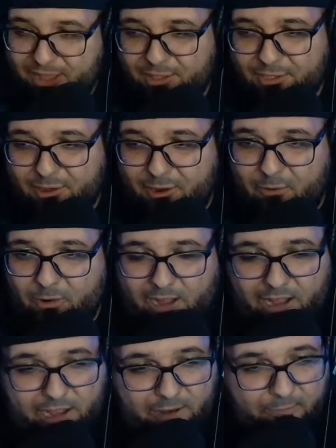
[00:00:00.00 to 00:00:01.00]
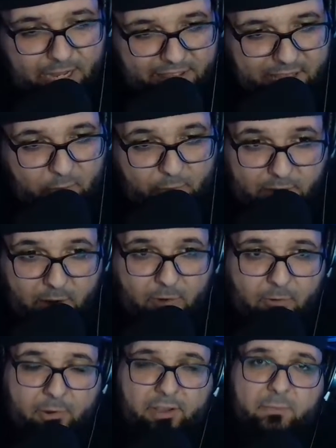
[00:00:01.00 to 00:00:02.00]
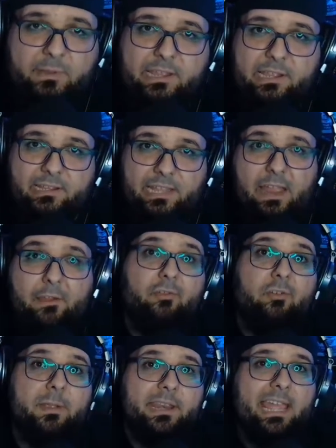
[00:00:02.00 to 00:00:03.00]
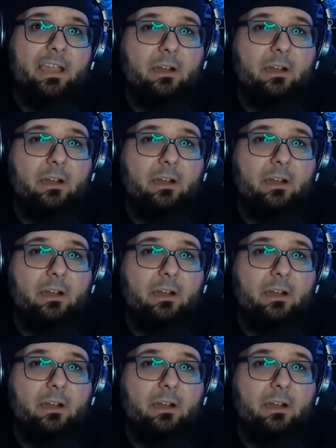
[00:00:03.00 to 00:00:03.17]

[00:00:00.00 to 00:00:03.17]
So I think we are going to be live streaming that